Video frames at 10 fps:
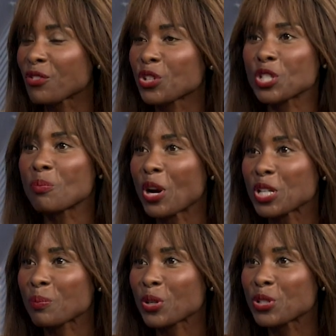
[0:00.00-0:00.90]
if you're the
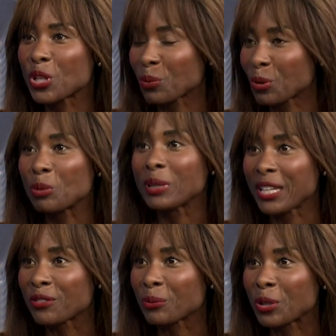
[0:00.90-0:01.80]
smartest person in the room,
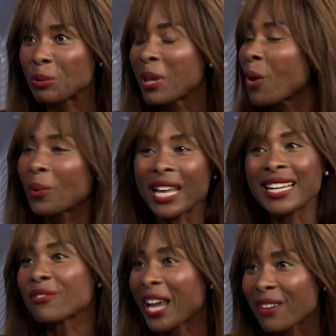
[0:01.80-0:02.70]
leave the room. Well, I
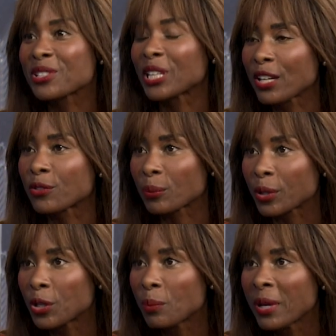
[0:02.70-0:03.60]
never have to leave the
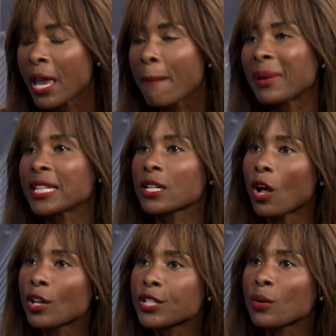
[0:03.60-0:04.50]
room, but it's
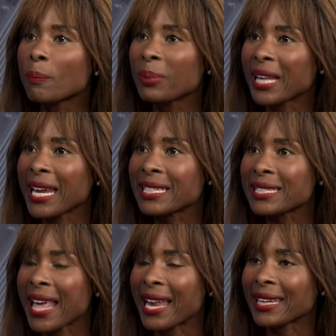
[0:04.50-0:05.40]
also a place
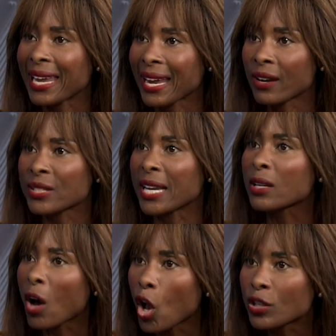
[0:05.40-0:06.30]
that cares and
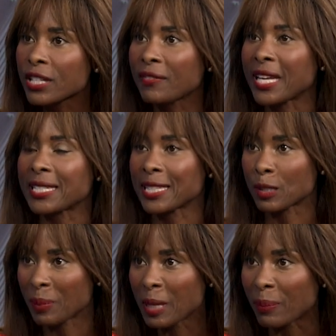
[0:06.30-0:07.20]
cultivates its
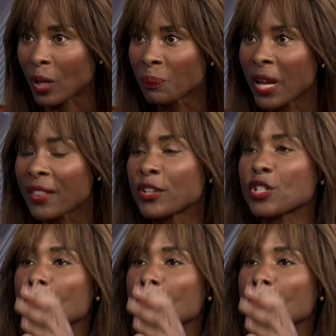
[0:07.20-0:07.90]
people. There's the